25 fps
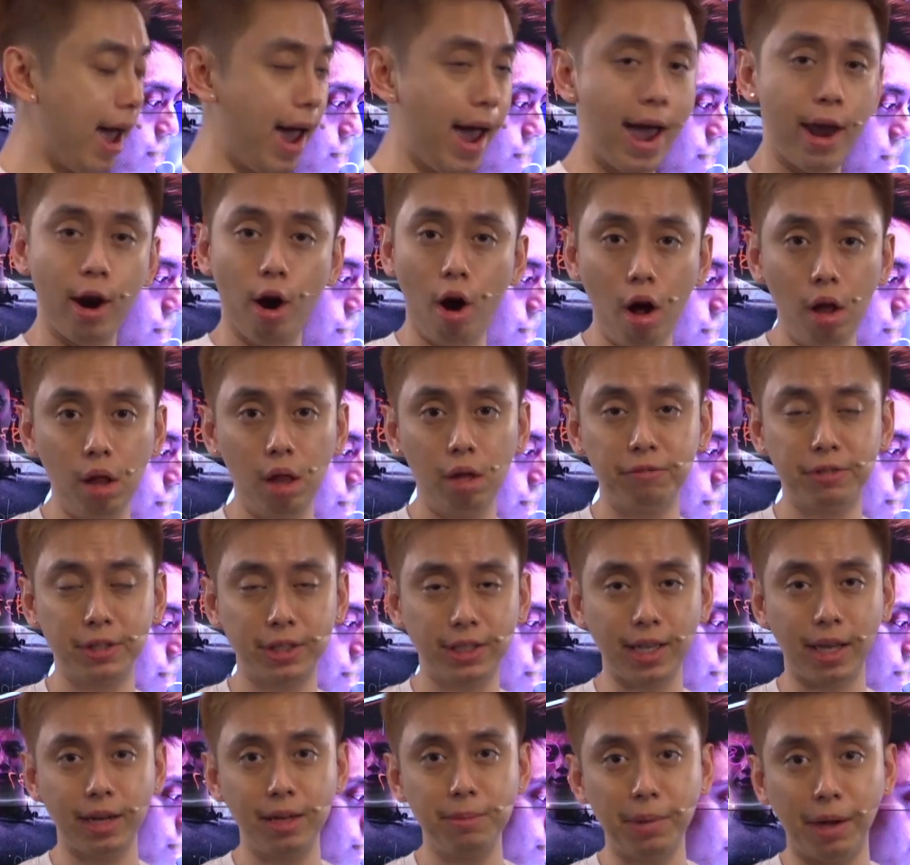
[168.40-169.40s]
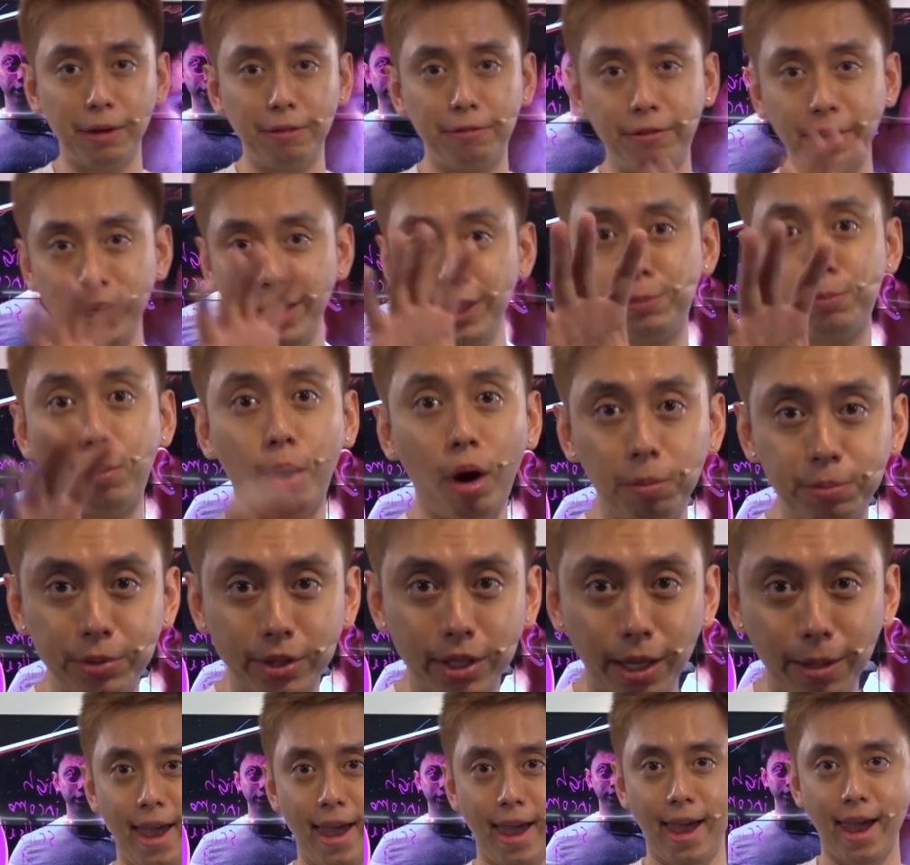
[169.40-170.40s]
and all of a sudden, my face
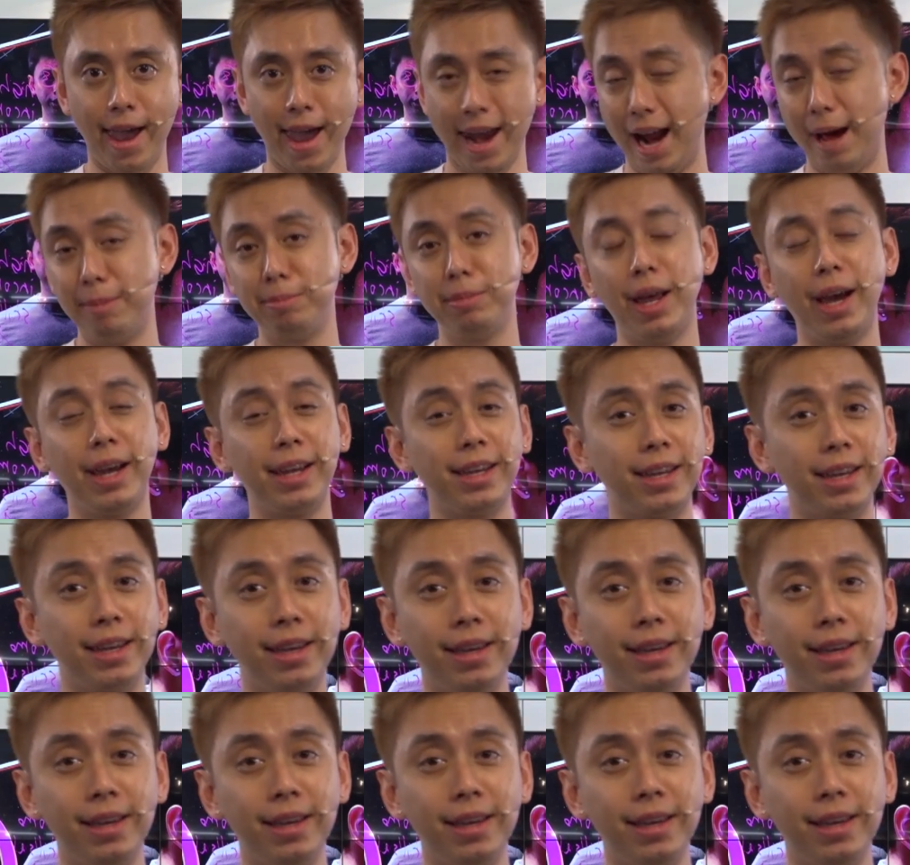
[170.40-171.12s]
pops up, and I'm like,